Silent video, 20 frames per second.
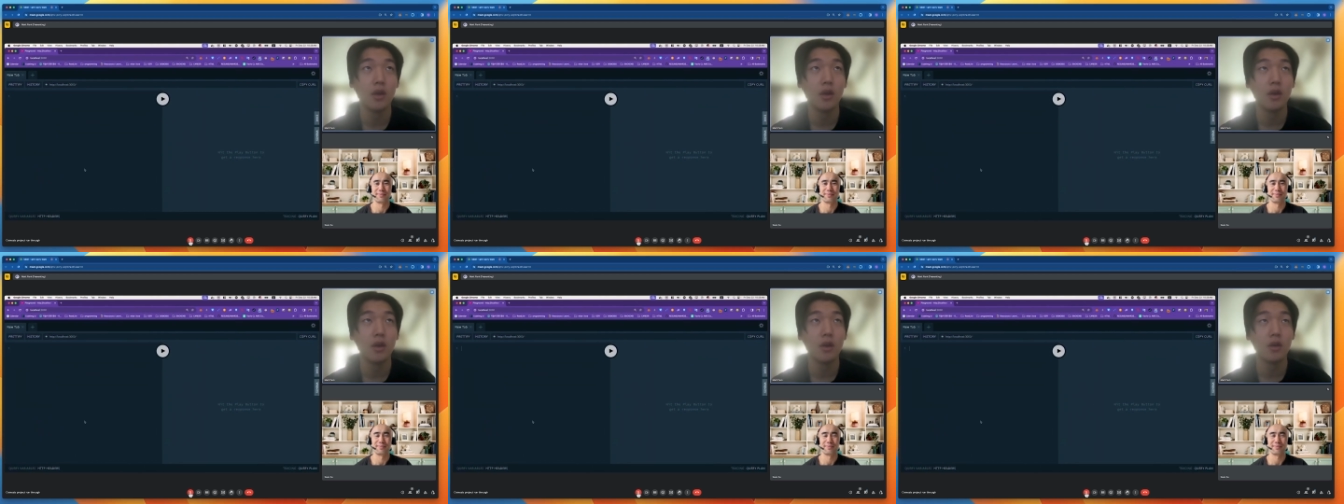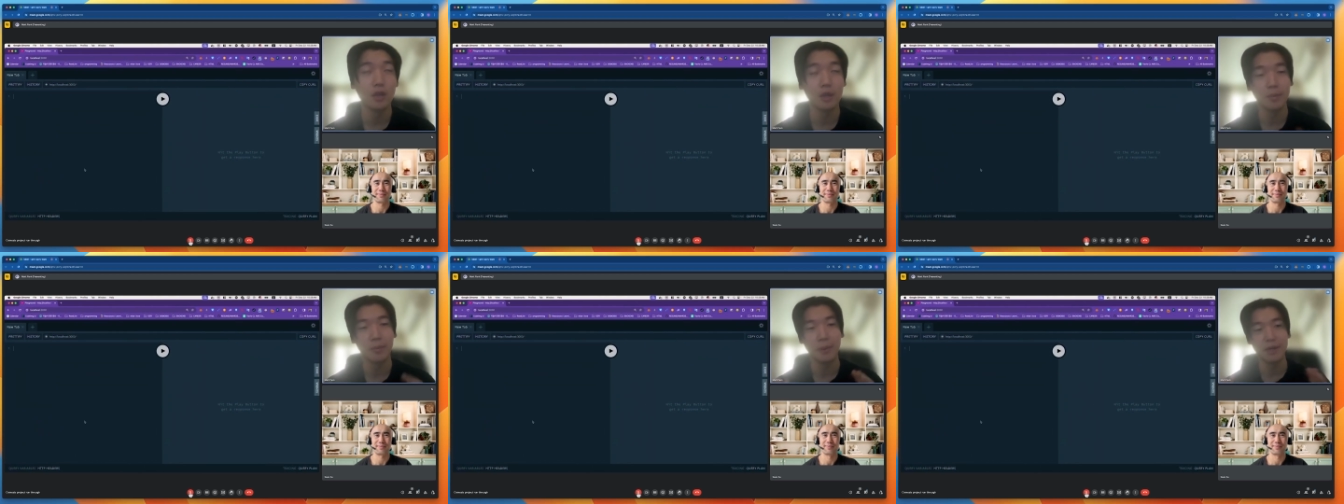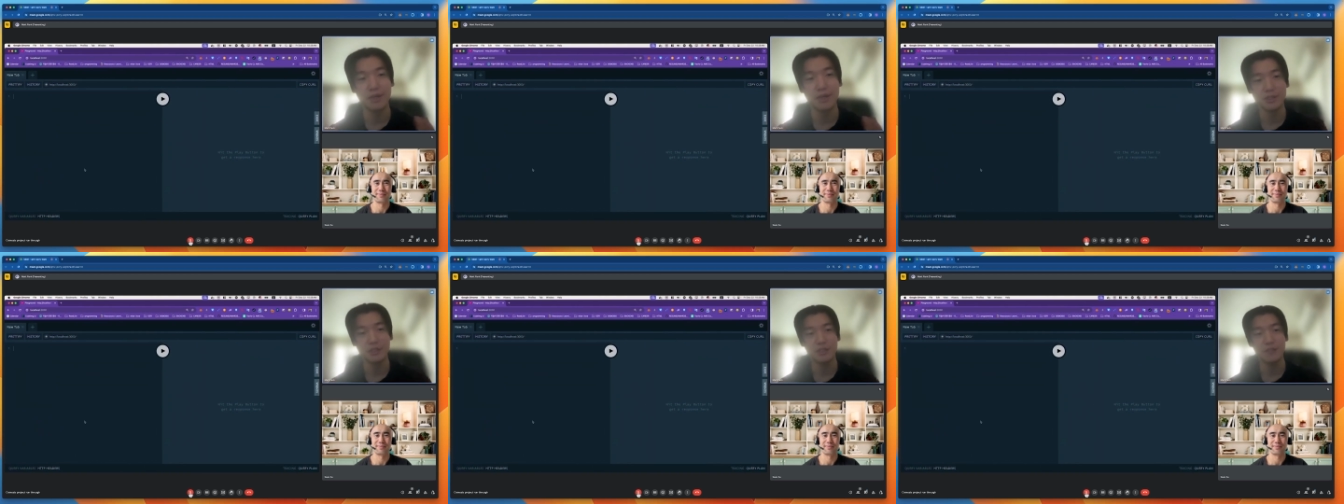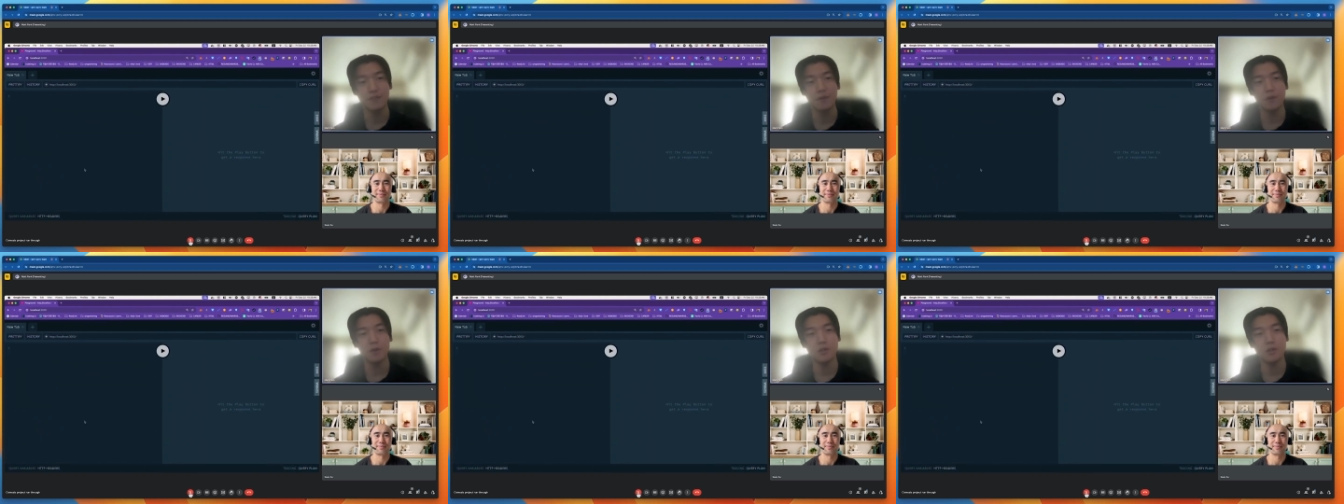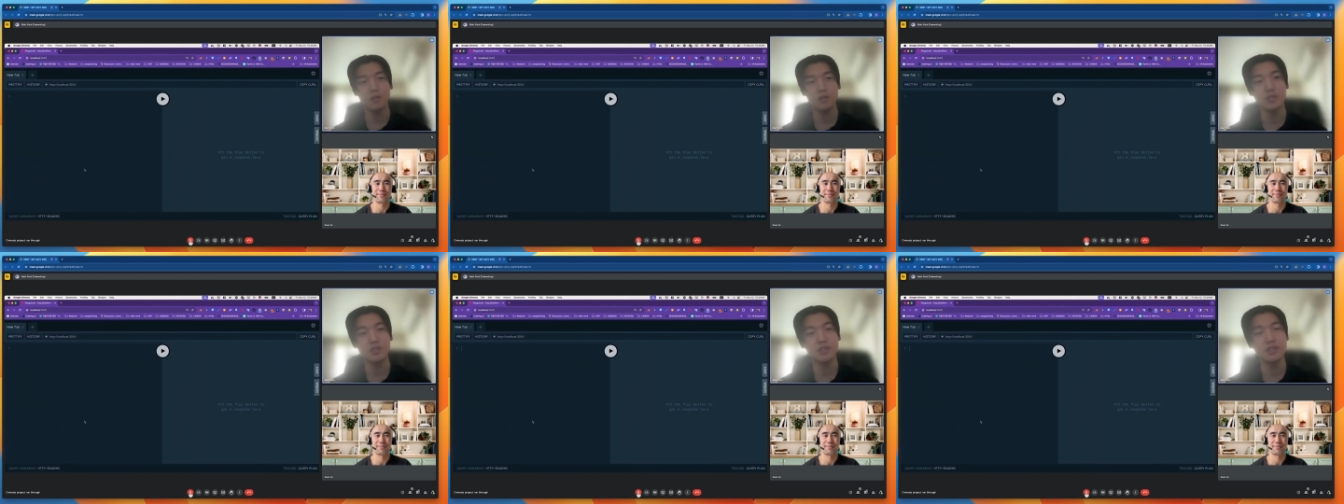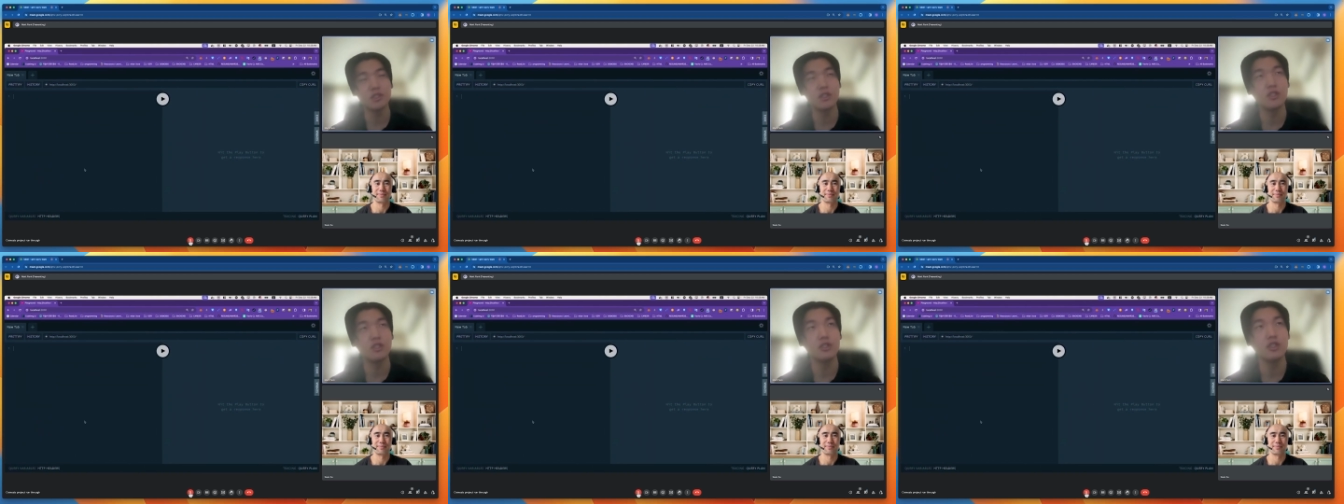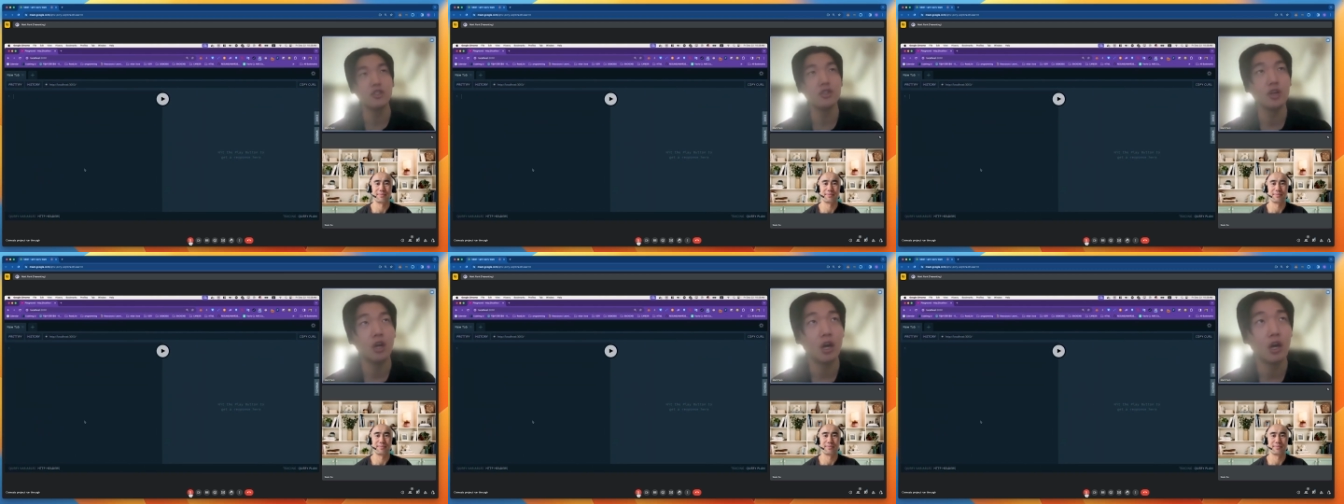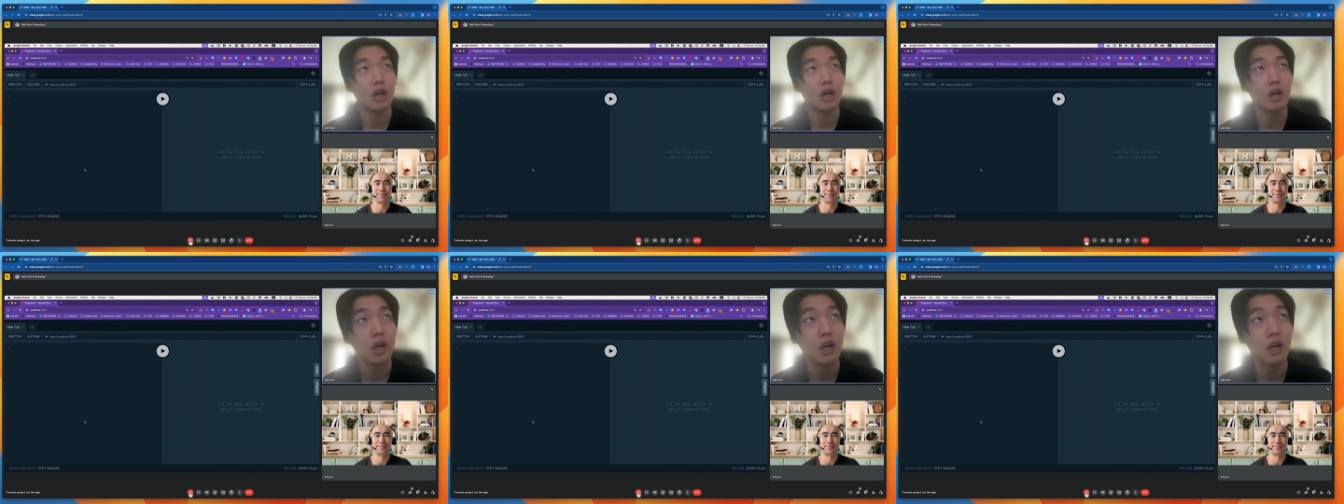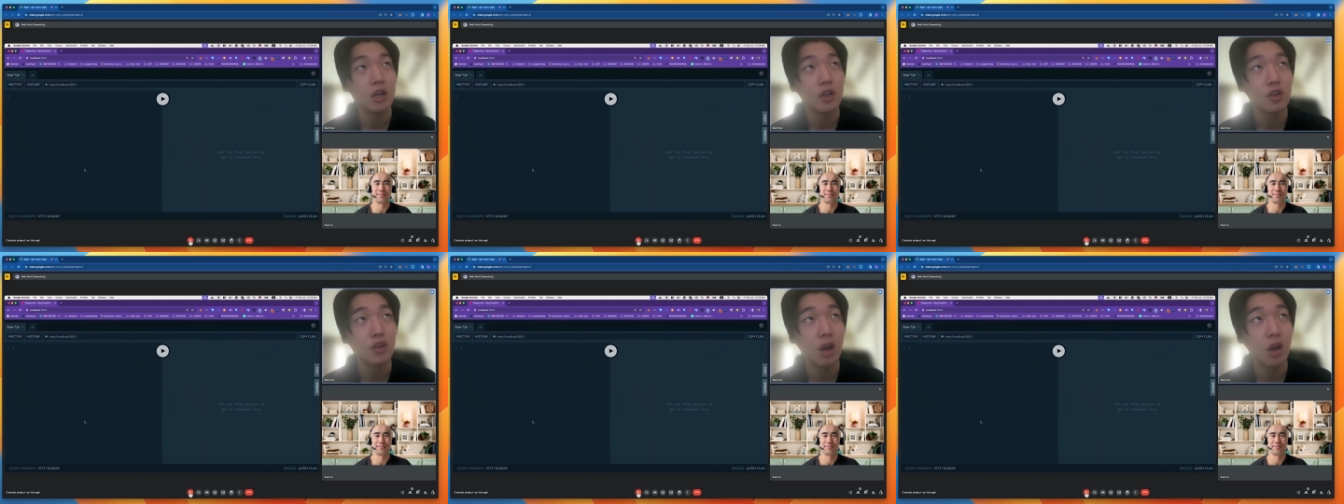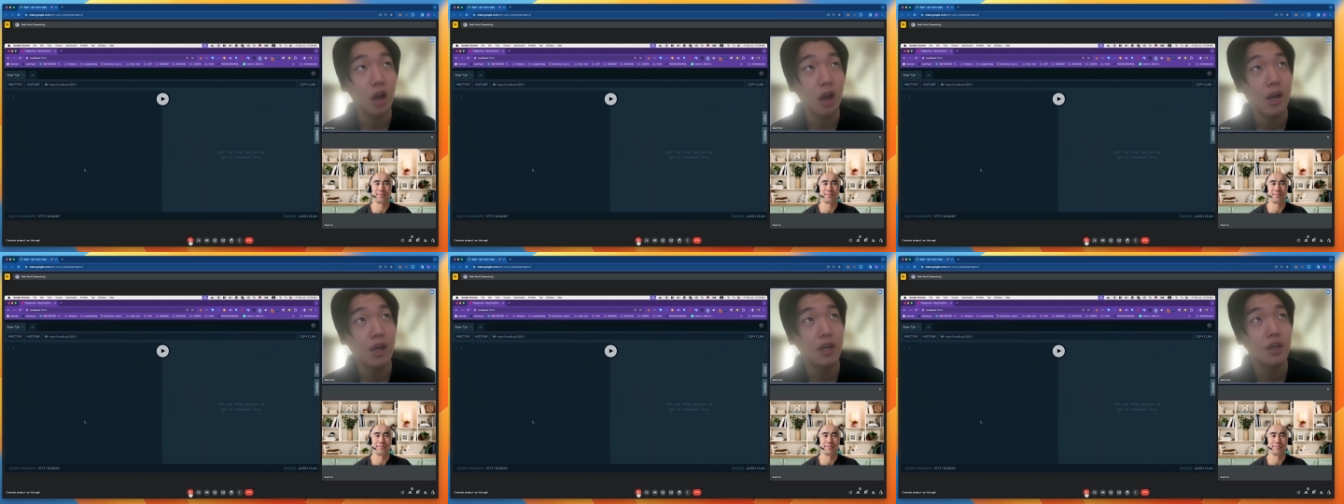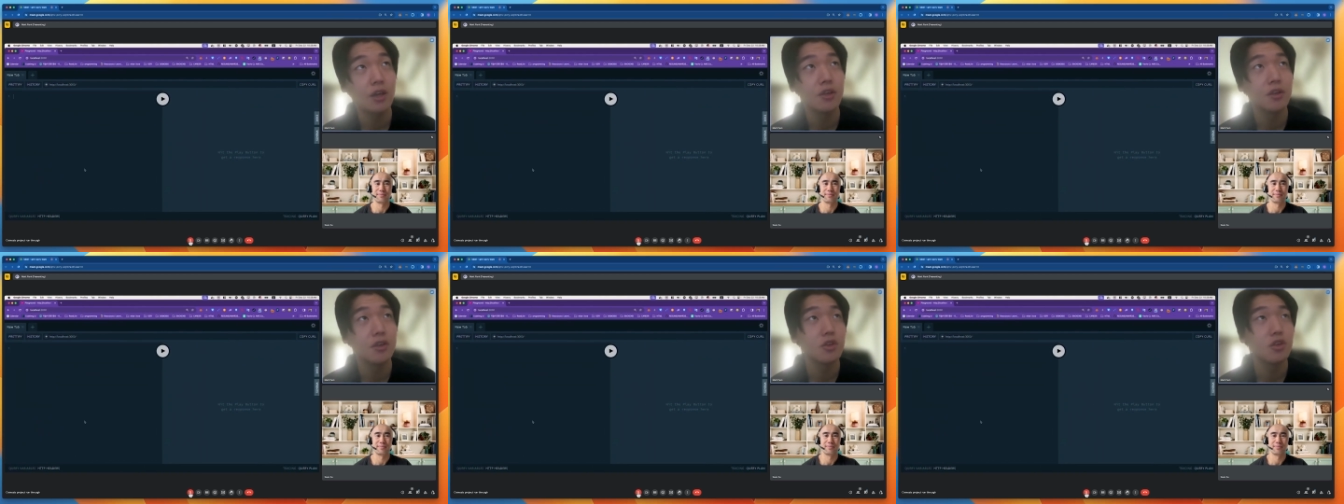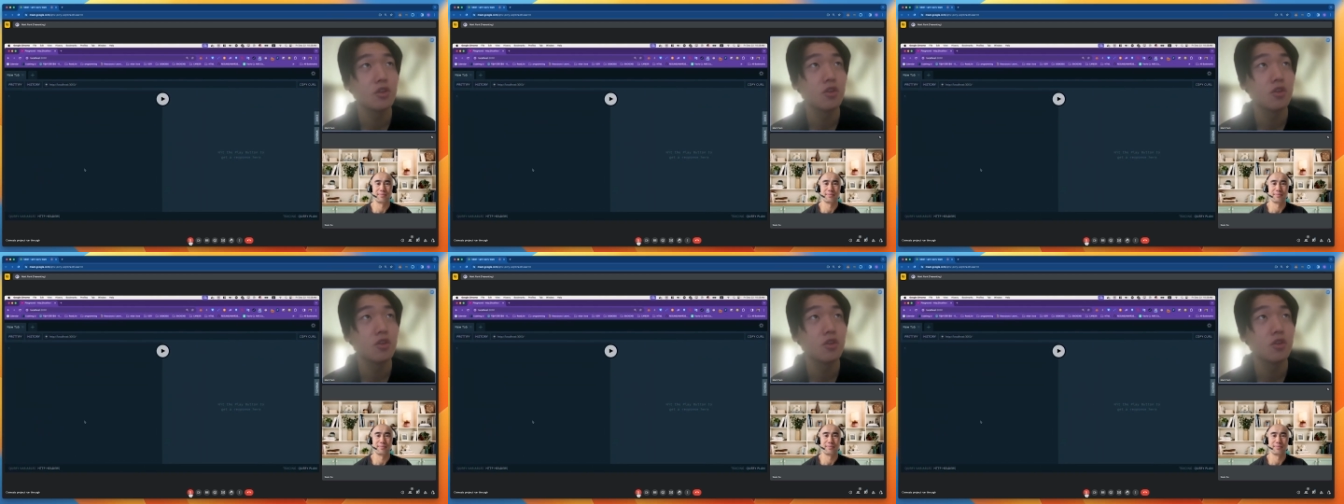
Okay, by default, this is the UI